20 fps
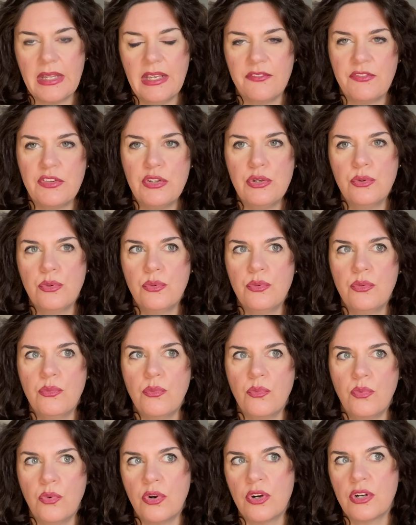If you
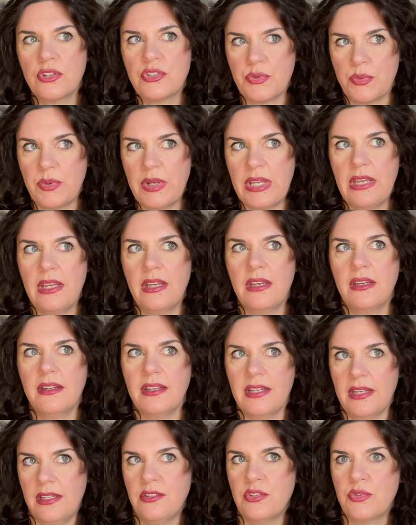wore Twee
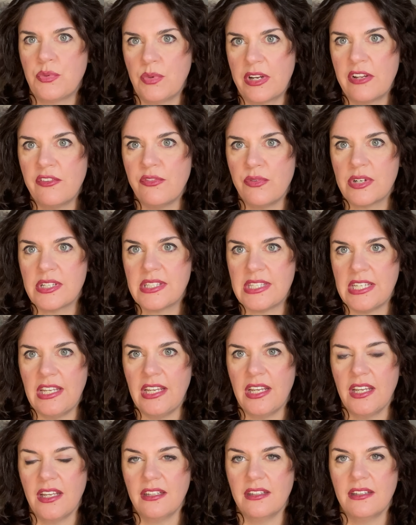in
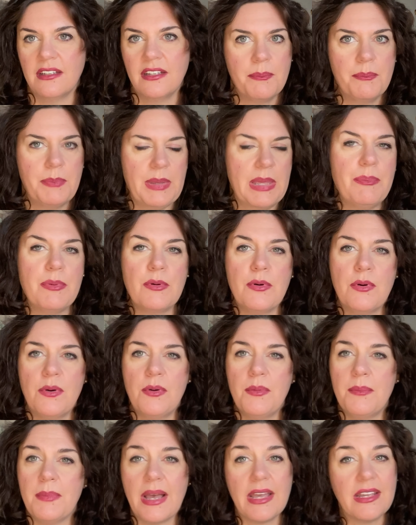2014, people
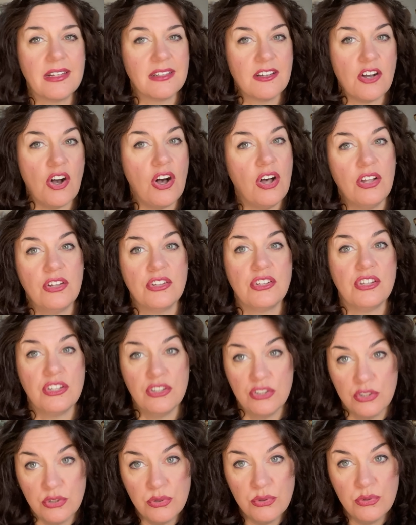might call
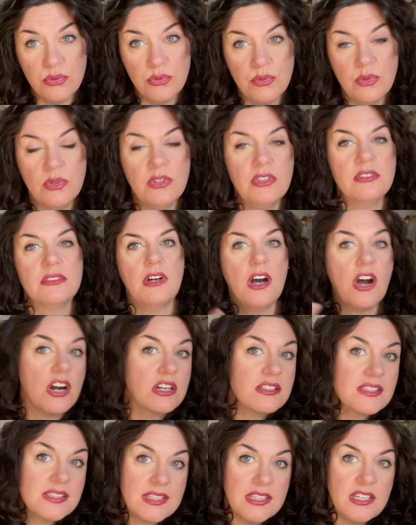you
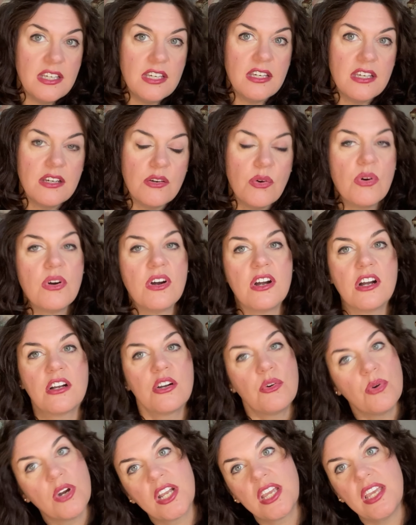artsy or
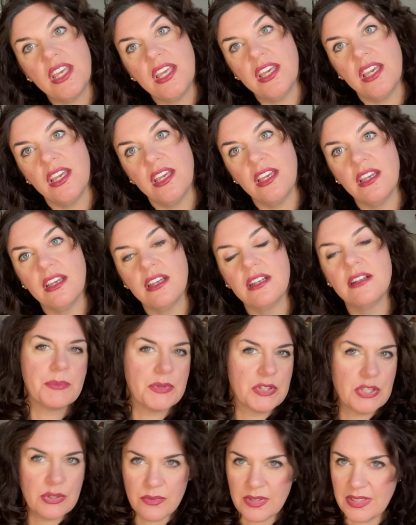quirky, but
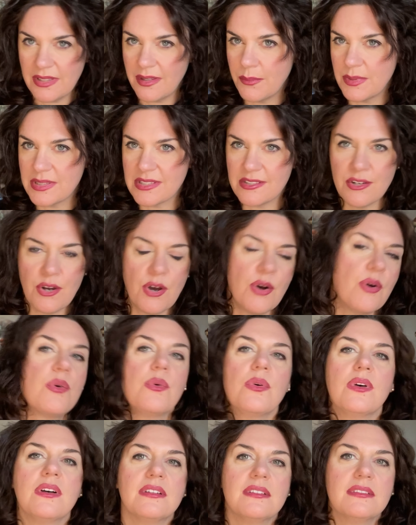there really was
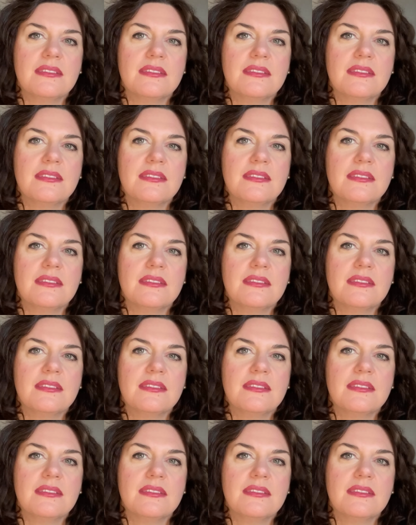no